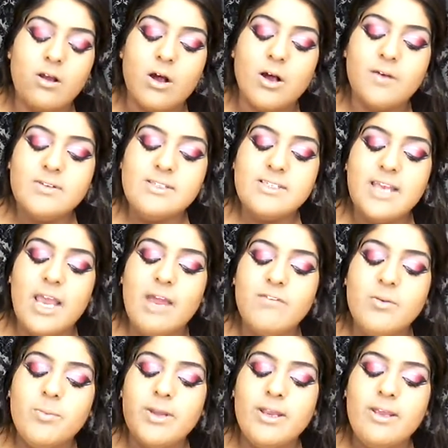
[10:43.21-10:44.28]
Obviously
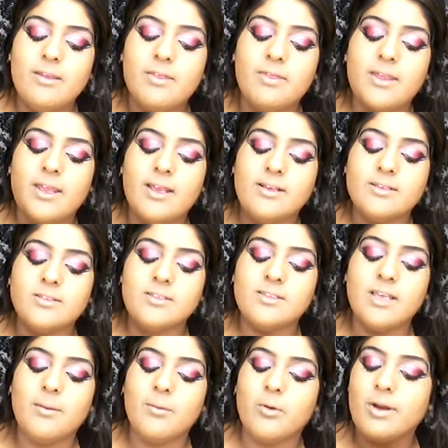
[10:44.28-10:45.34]
everybody thinks the
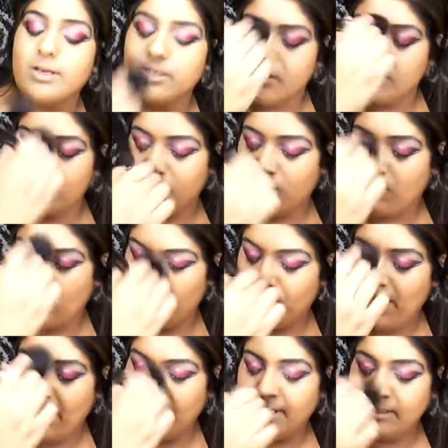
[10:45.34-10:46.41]
same question, oh
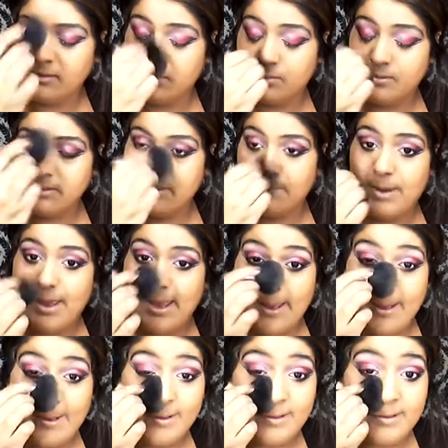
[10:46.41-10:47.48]
MAC is always the
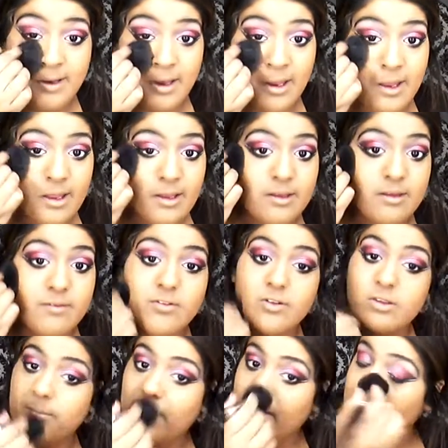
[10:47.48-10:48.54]
best, gives you
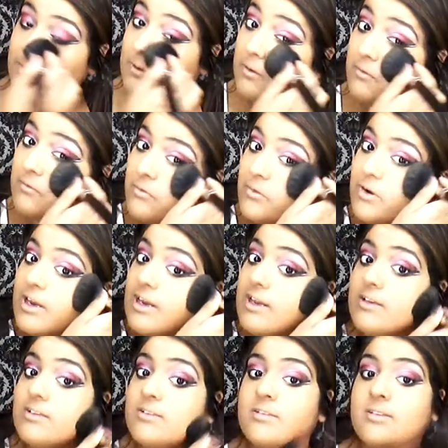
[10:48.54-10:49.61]
the best
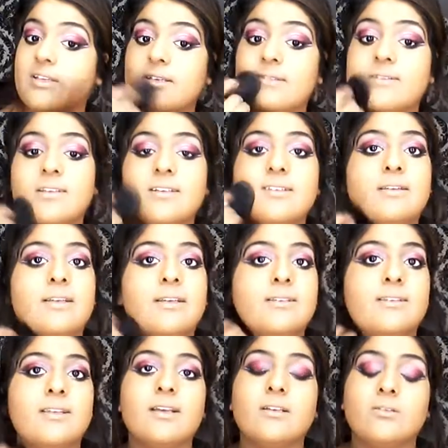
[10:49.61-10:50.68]
coverage, this, this, this,
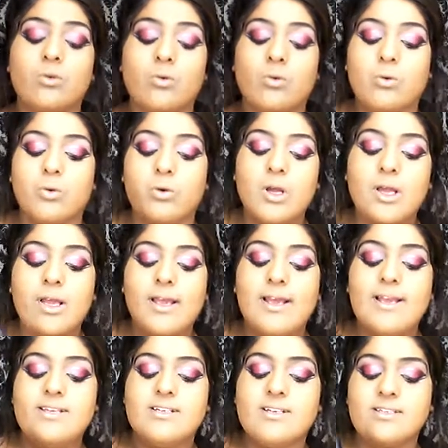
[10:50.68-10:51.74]
this, or
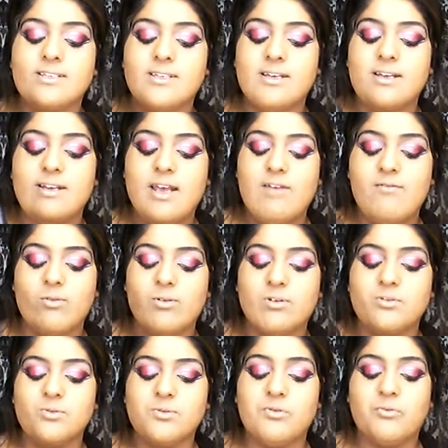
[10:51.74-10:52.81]
it doesn't,
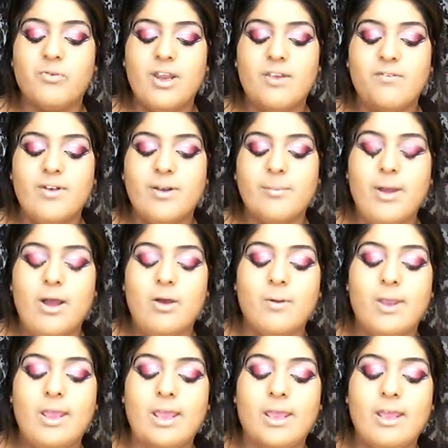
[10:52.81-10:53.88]
everyone's always raving
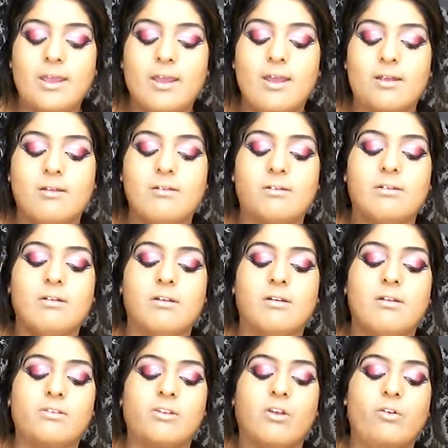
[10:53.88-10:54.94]
about it and
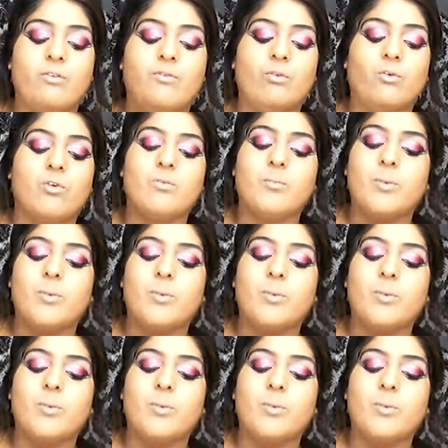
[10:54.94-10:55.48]
so forth.